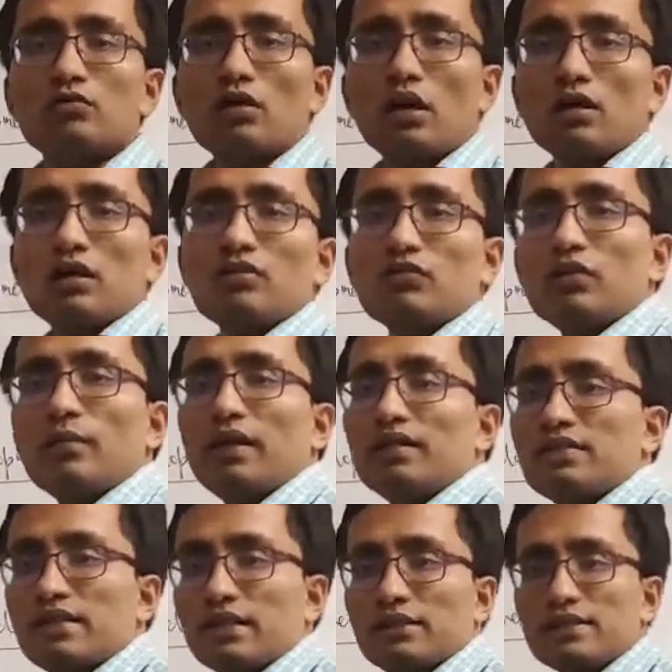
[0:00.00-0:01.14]
under three main
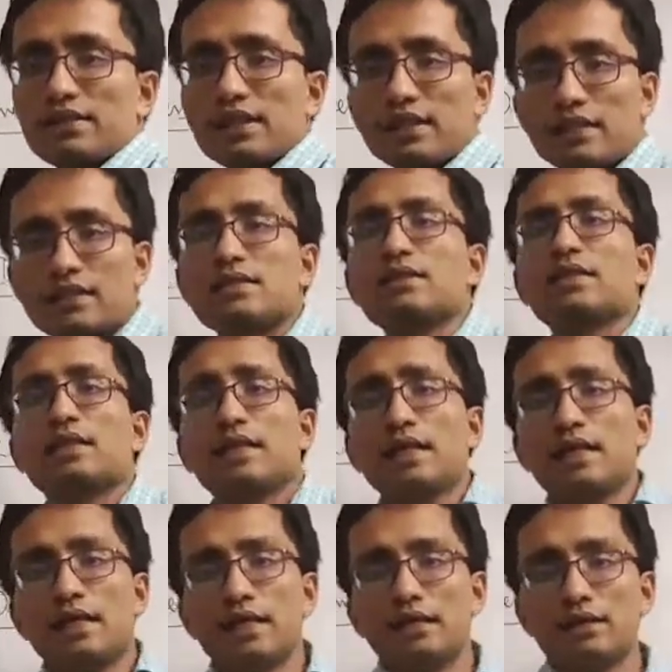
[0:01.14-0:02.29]
sectors, that is
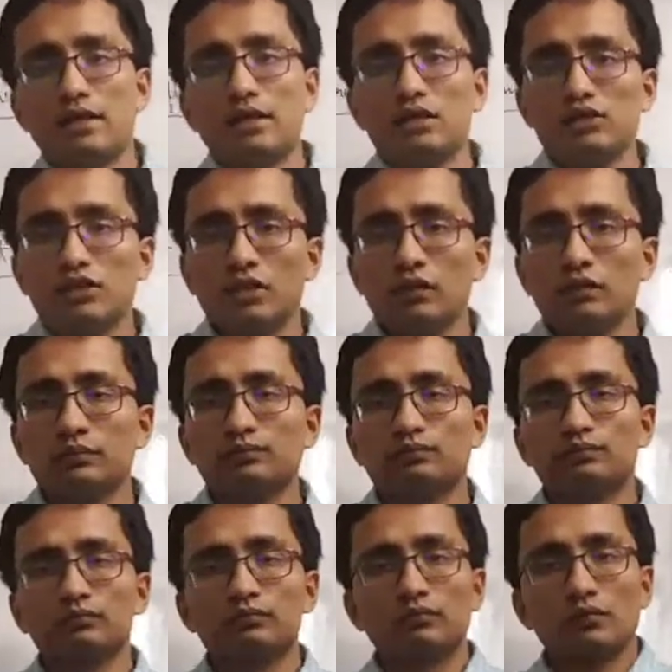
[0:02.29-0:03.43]
agriculture,
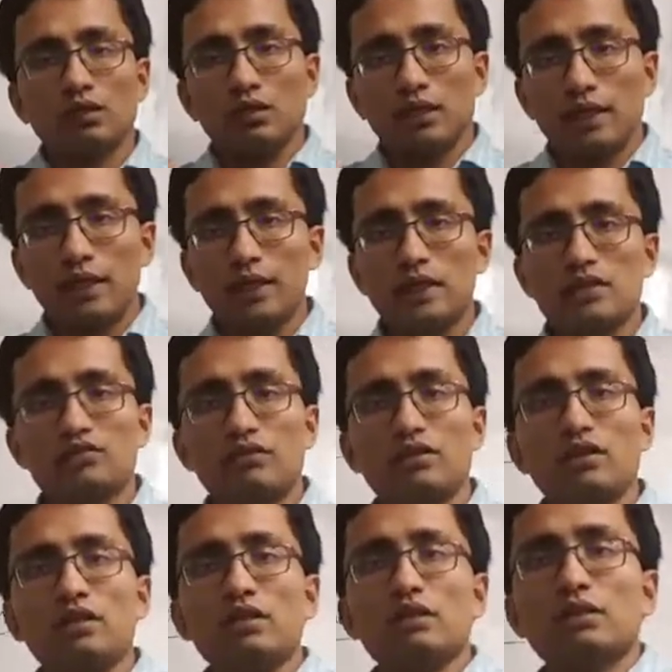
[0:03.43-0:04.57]

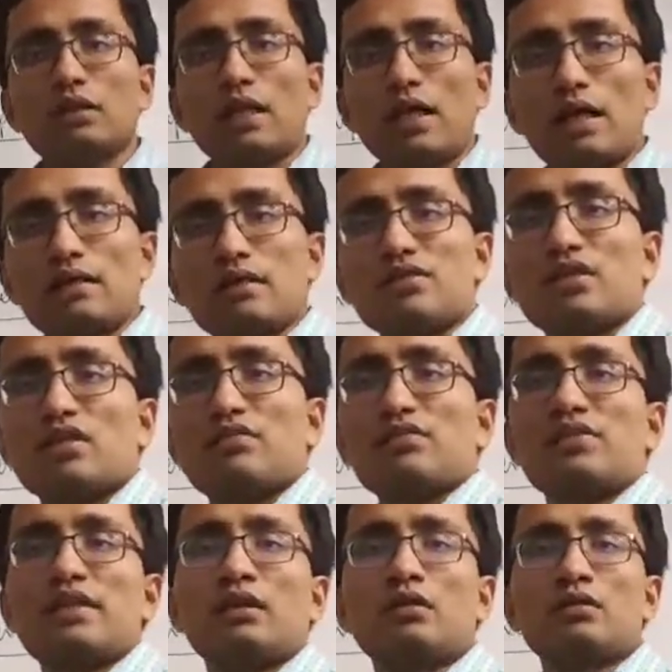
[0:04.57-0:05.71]
industry, and the service
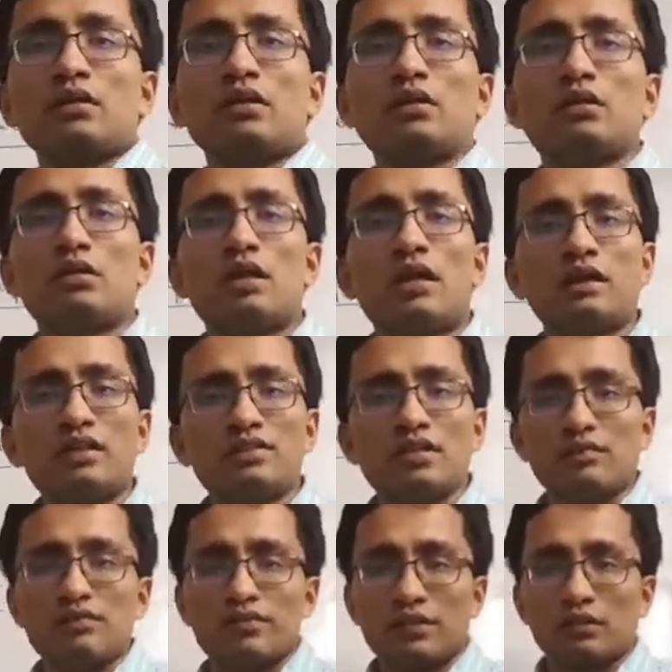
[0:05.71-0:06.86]
sector.
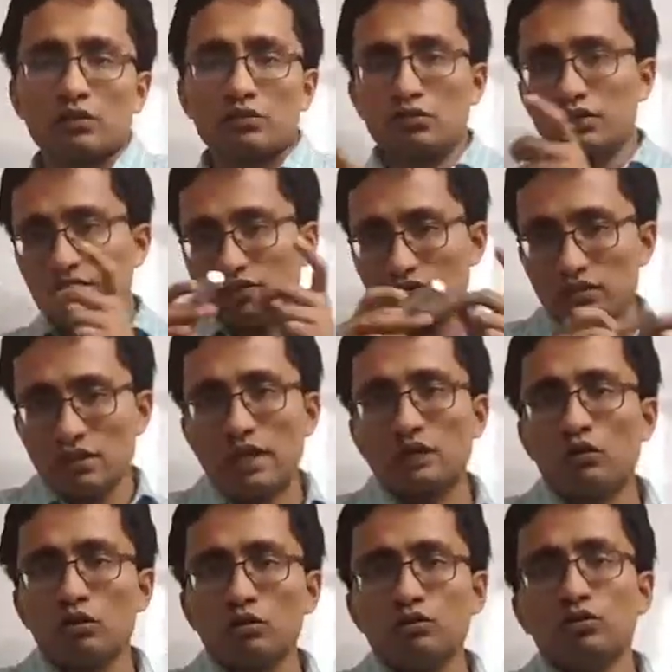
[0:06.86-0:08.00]
So this,
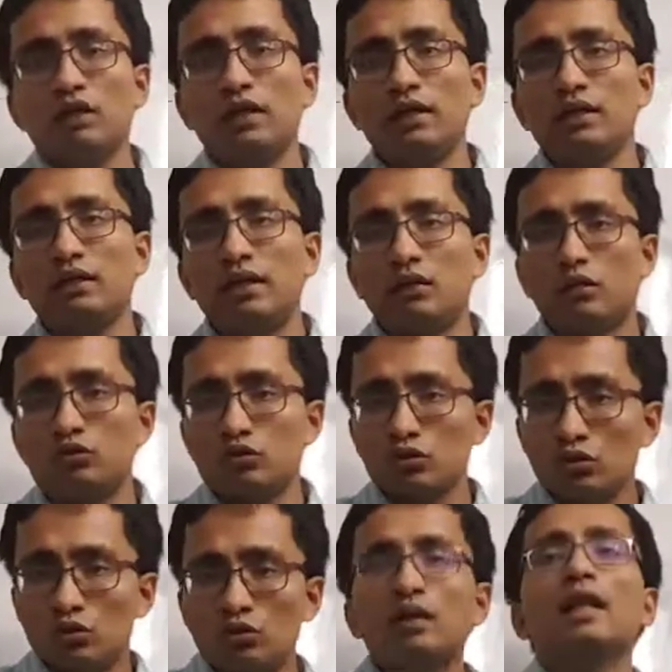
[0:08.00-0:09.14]
and also they are also
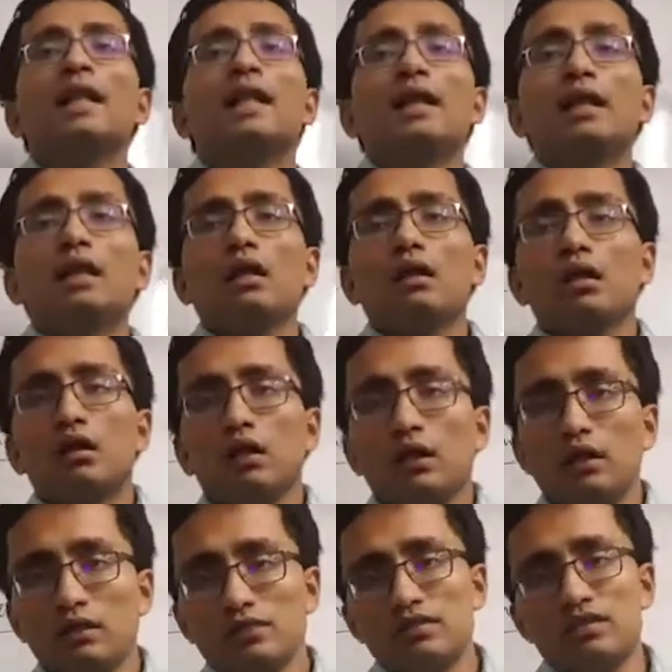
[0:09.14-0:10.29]
known
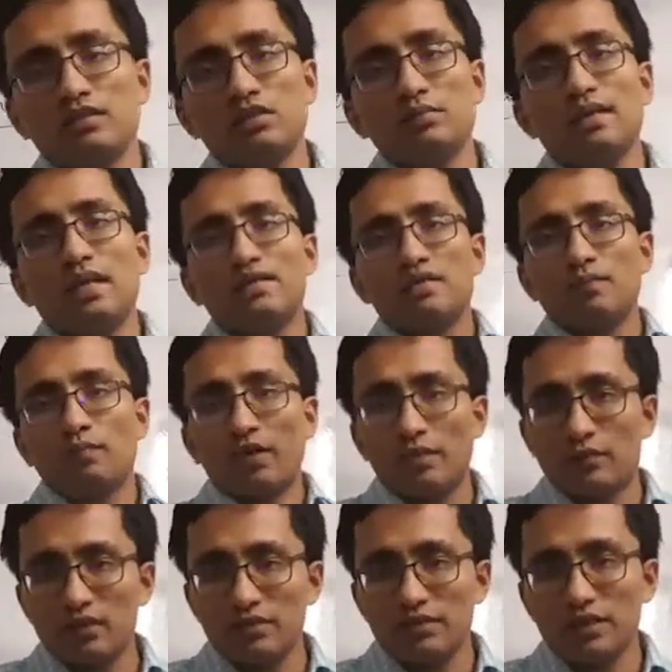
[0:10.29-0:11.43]
interchangeably as the
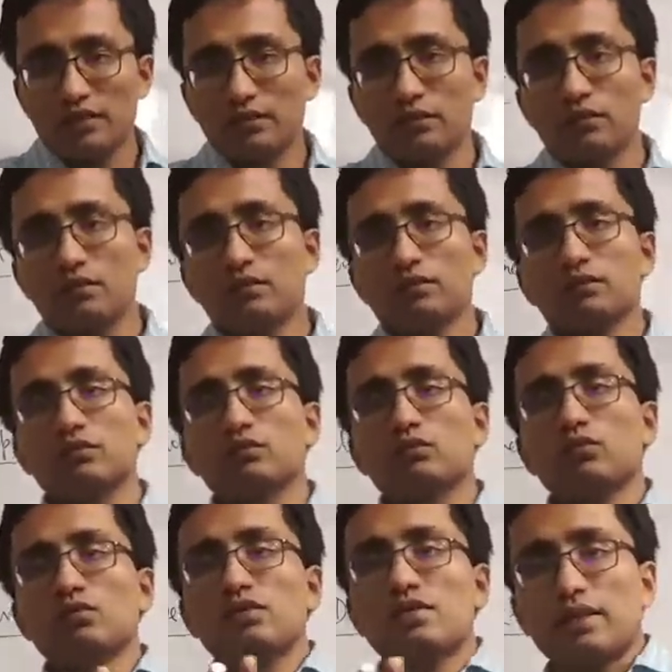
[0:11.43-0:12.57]
primary sector,
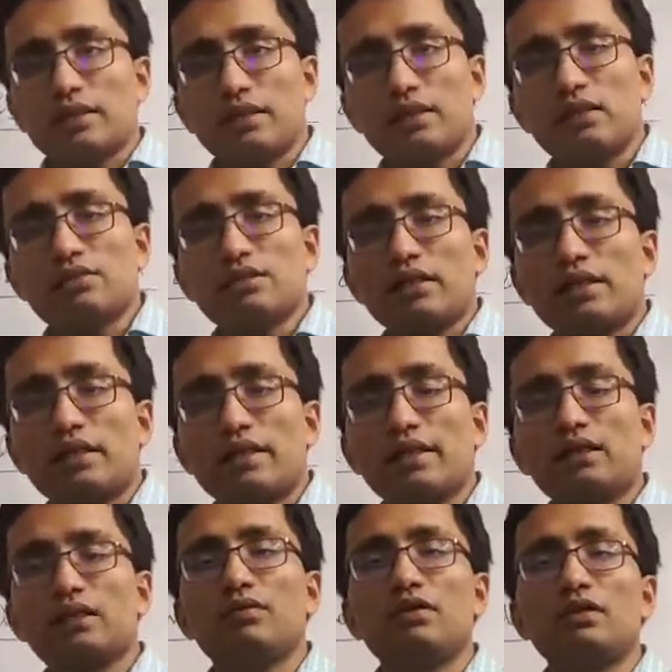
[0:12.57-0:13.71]
which is agriculture and allied
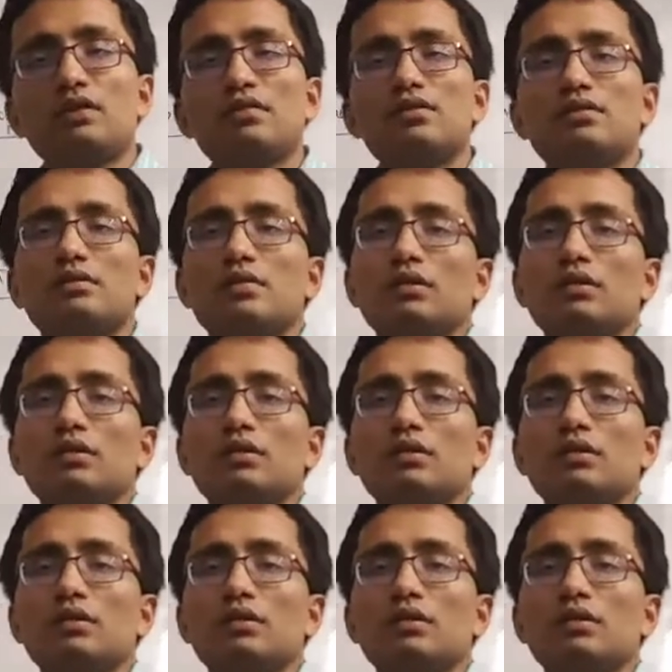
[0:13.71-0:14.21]
activities,